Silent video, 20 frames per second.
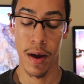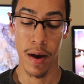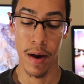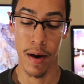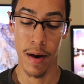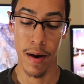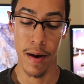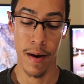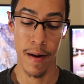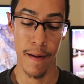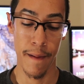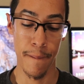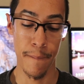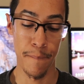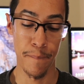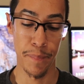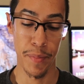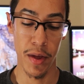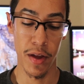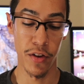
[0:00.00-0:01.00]

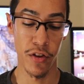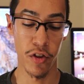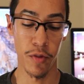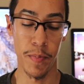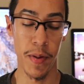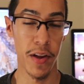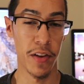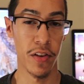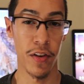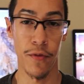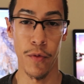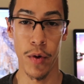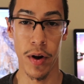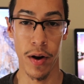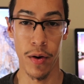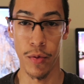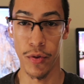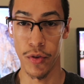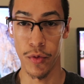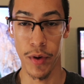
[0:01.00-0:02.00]
um, and just based off what
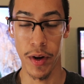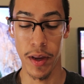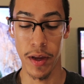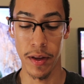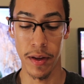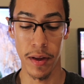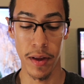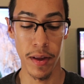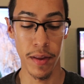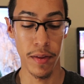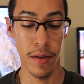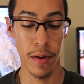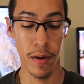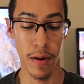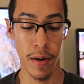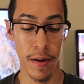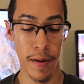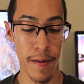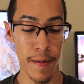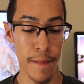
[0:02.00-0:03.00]
I was reading in the in
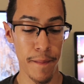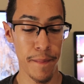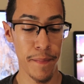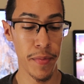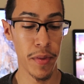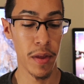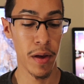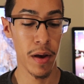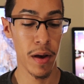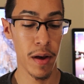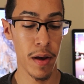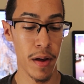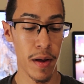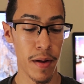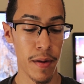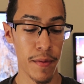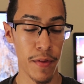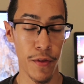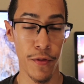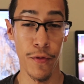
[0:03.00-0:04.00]
the,
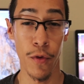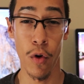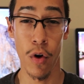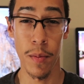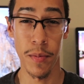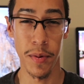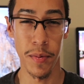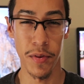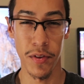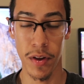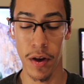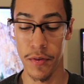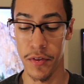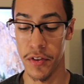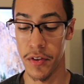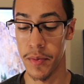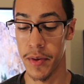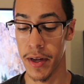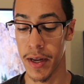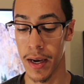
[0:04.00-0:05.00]
the the forums themselves, it
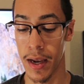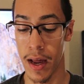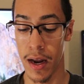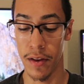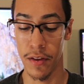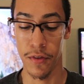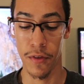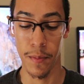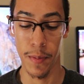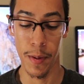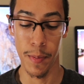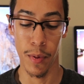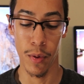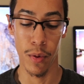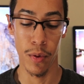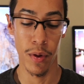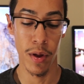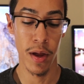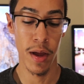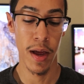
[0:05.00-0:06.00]
seems like a lot of different
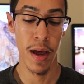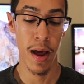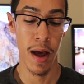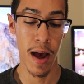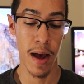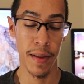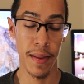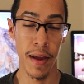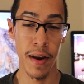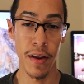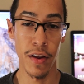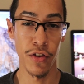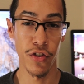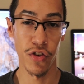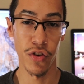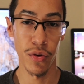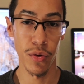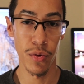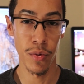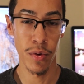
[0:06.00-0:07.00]
people had that
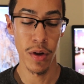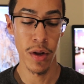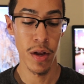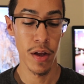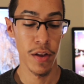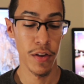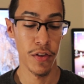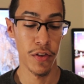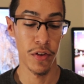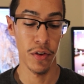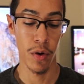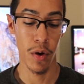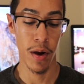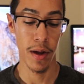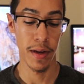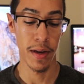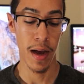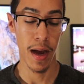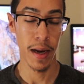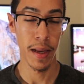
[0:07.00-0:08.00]
issue. So
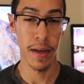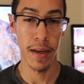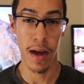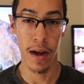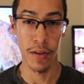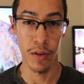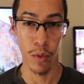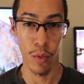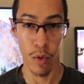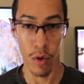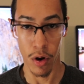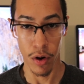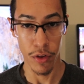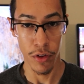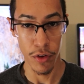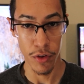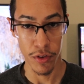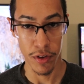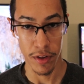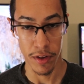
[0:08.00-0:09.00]
I highly doubt that we're all
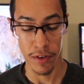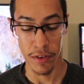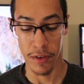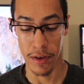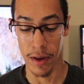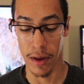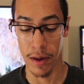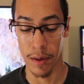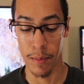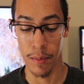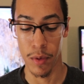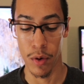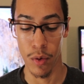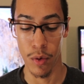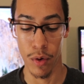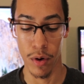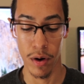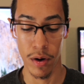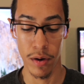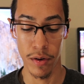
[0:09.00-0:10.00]
using the same
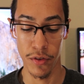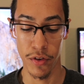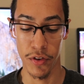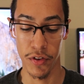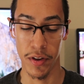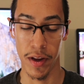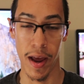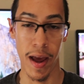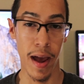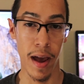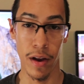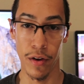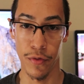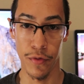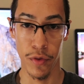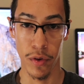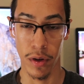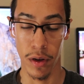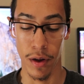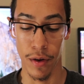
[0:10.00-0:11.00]
or just a
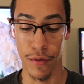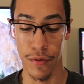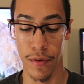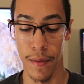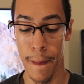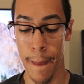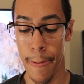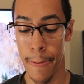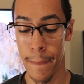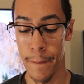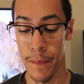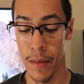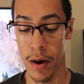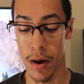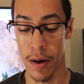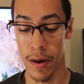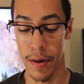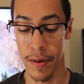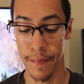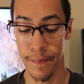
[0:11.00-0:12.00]
handful of
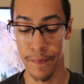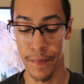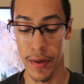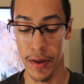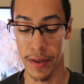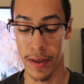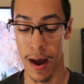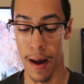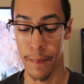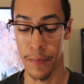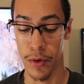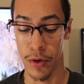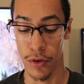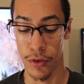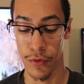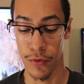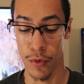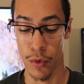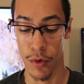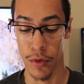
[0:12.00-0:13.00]
uh,
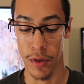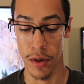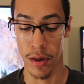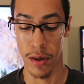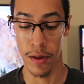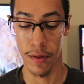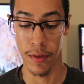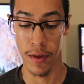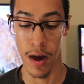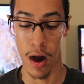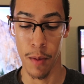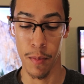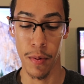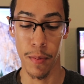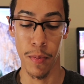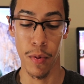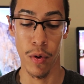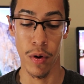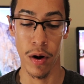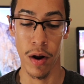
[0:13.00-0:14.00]
adapters for the, the
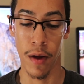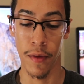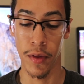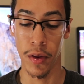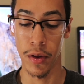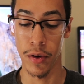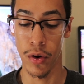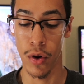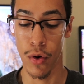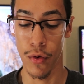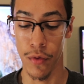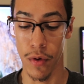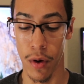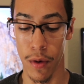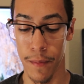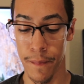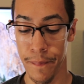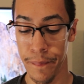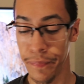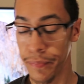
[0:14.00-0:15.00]
output port on the
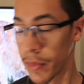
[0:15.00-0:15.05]
Lenovo.